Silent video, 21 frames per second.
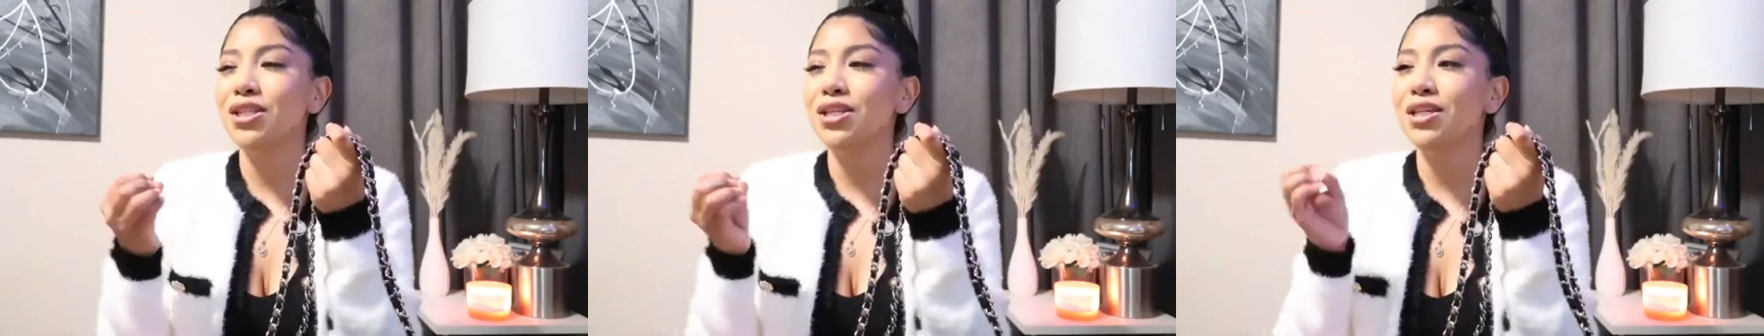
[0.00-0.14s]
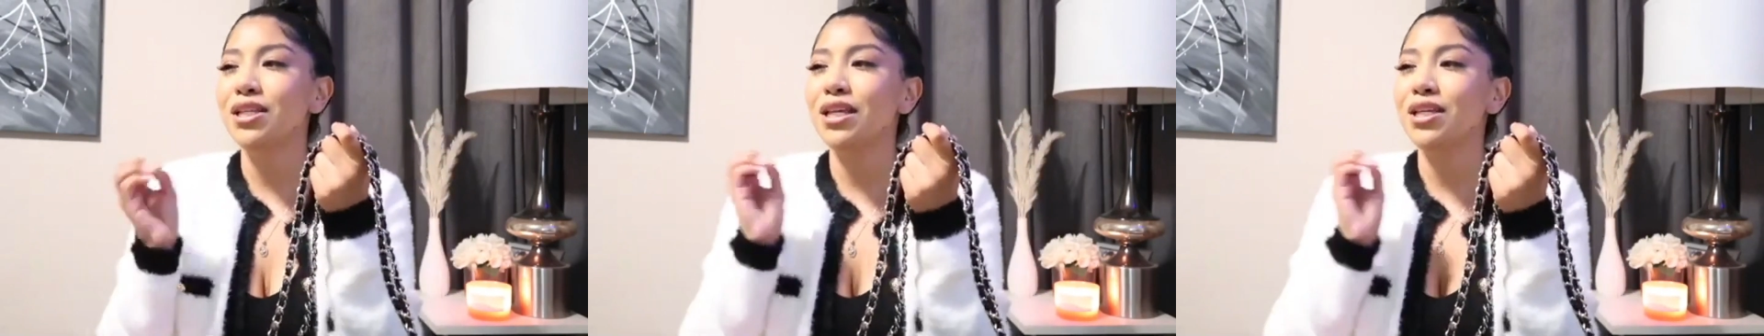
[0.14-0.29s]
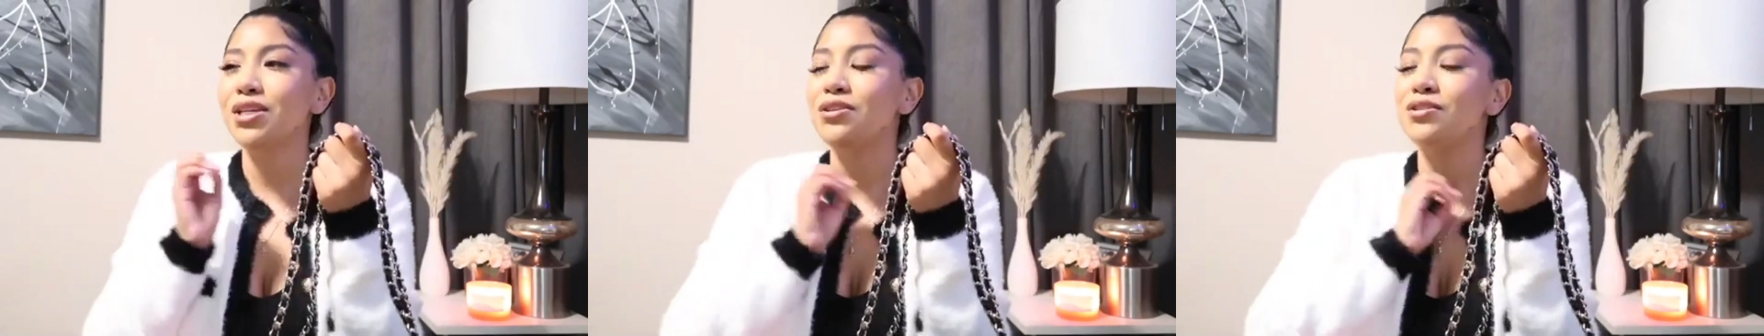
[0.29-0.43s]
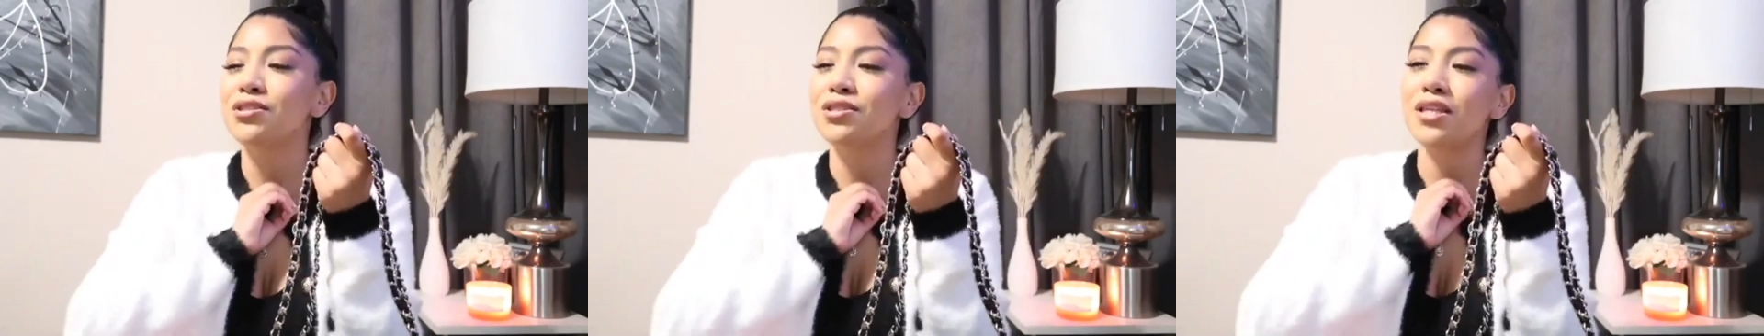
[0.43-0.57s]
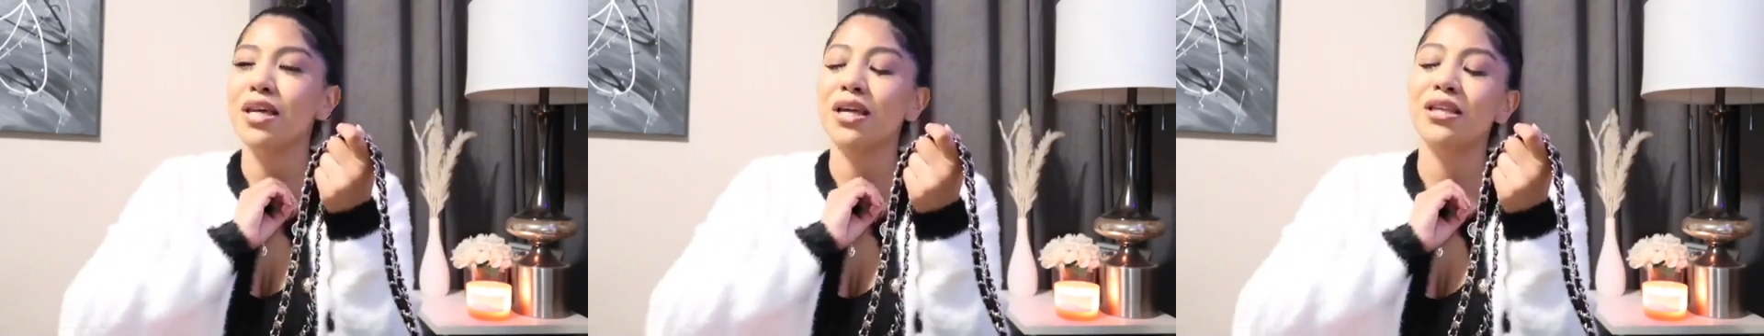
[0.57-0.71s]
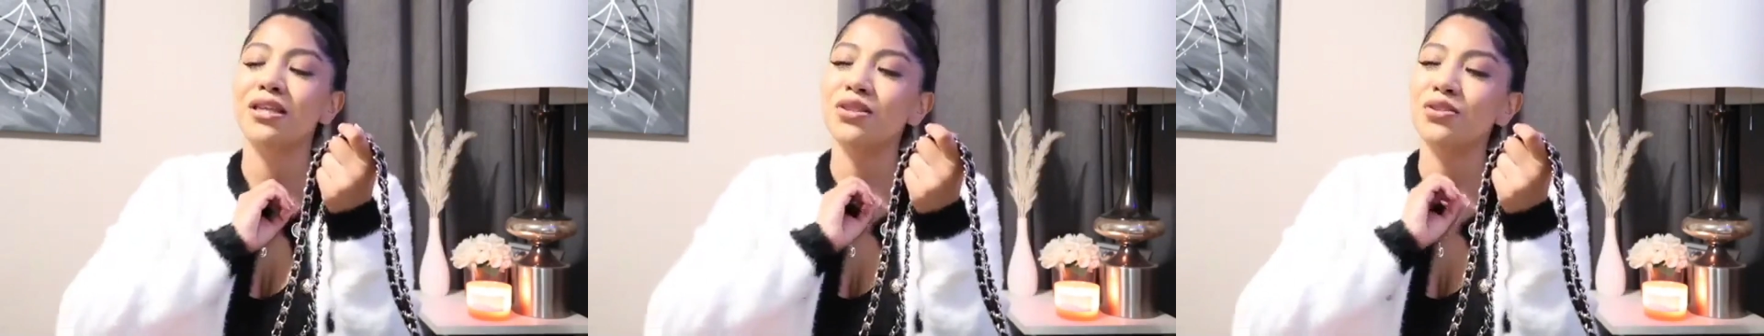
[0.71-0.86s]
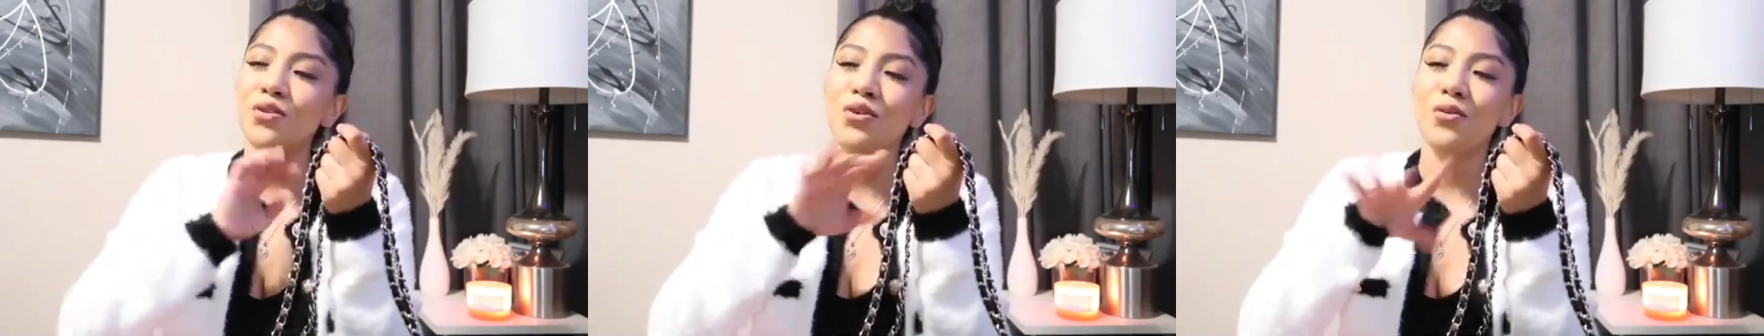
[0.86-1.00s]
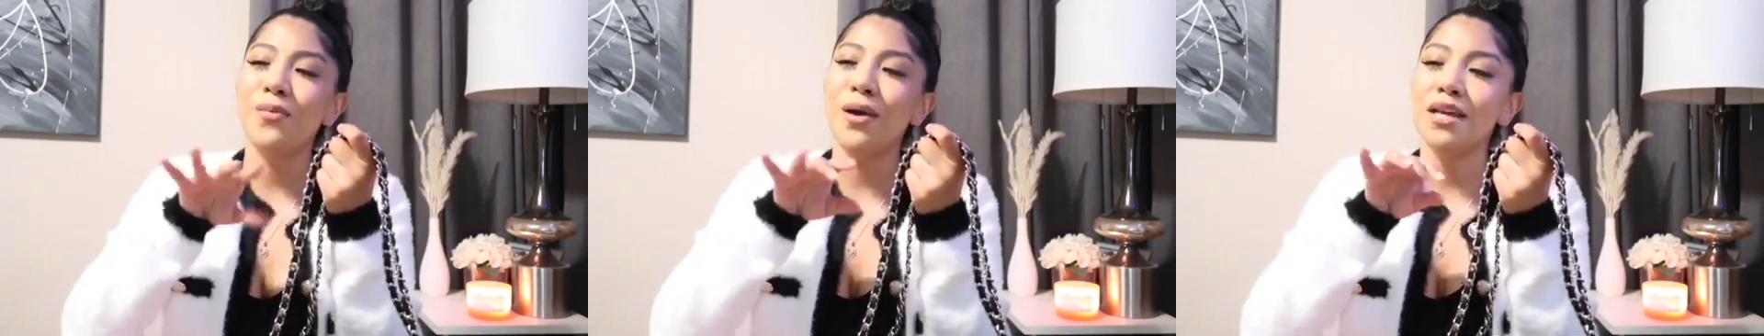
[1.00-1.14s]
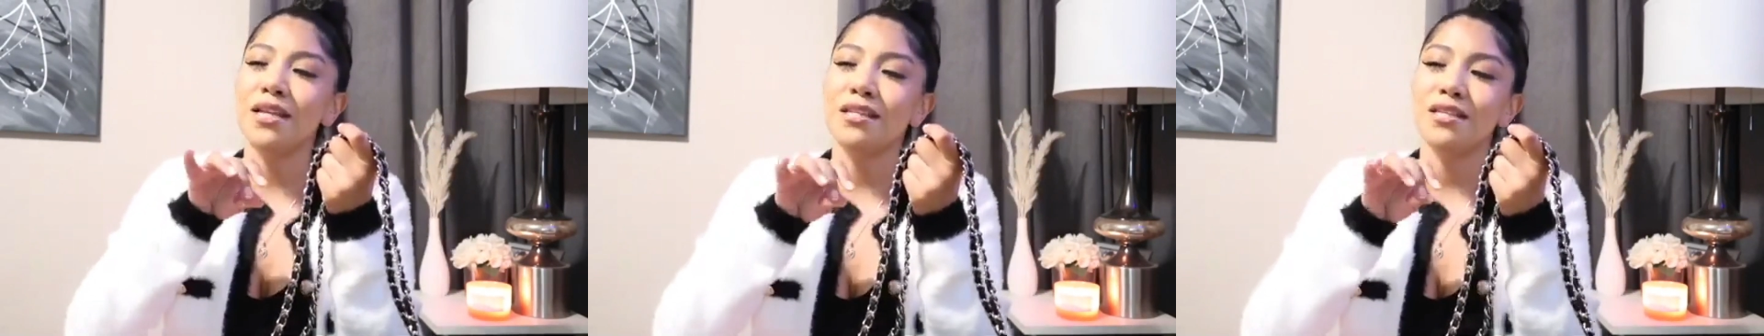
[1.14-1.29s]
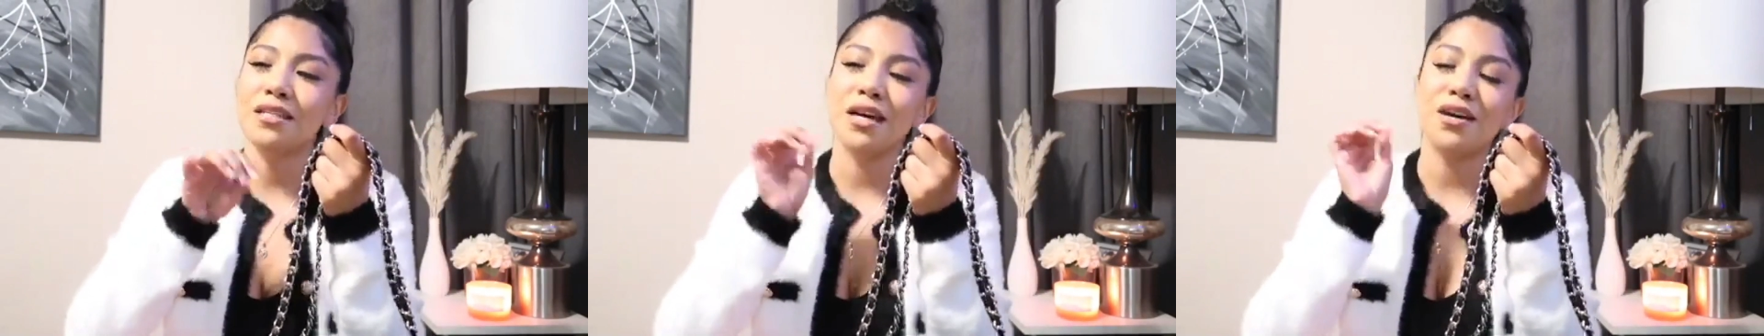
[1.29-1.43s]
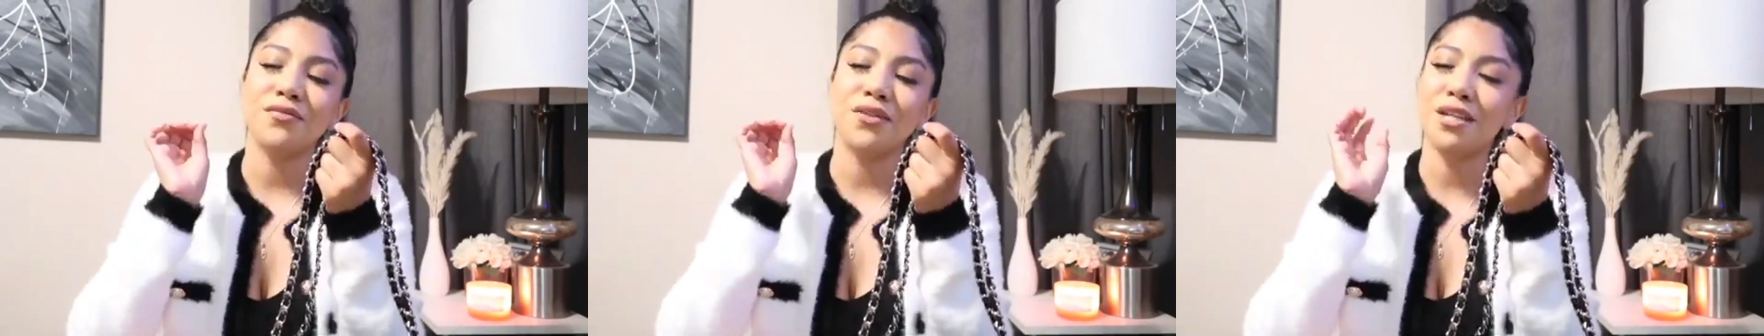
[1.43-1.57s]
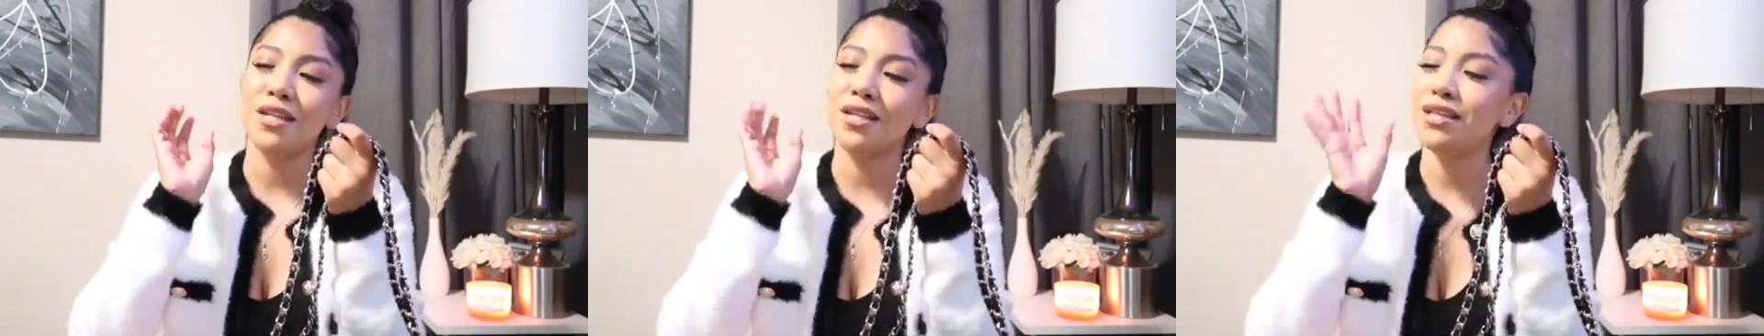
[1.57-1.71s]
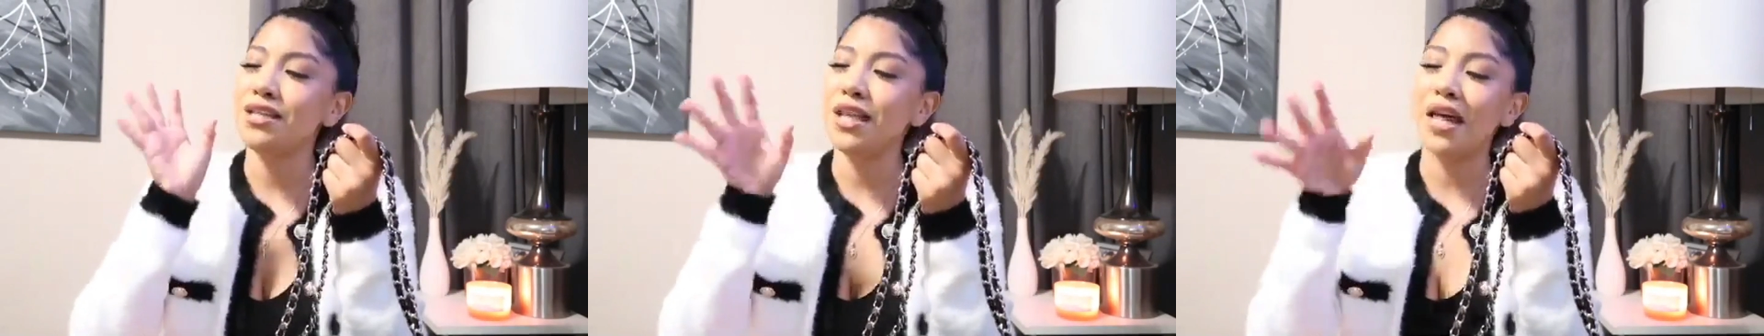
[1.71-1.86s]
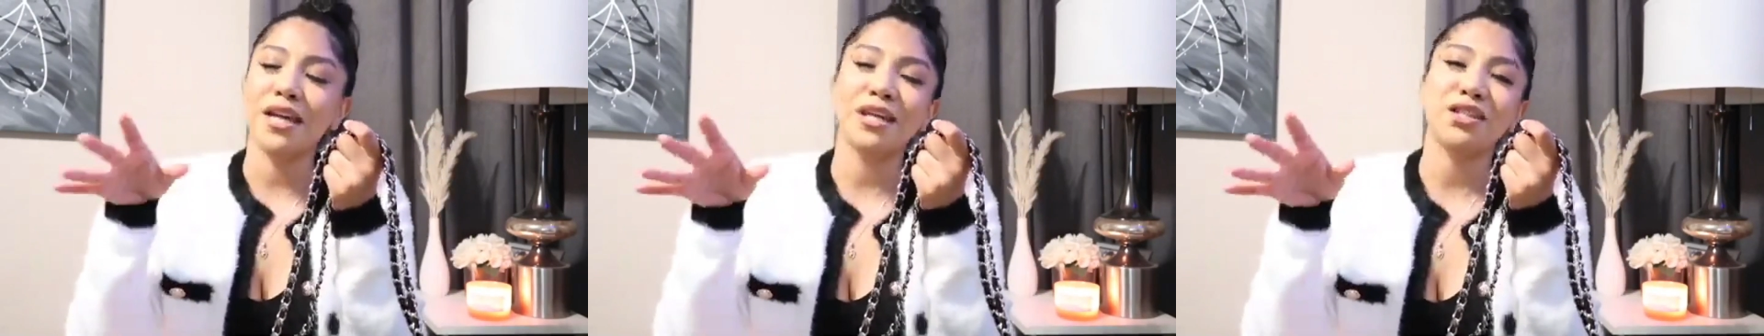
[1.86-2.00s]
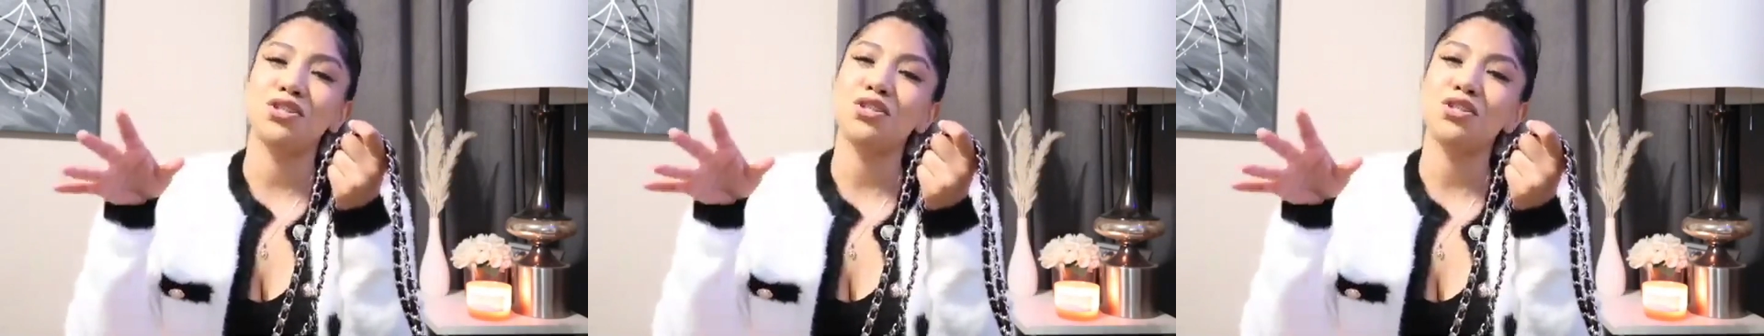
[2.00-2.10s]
look like you just like threw my stuff and then like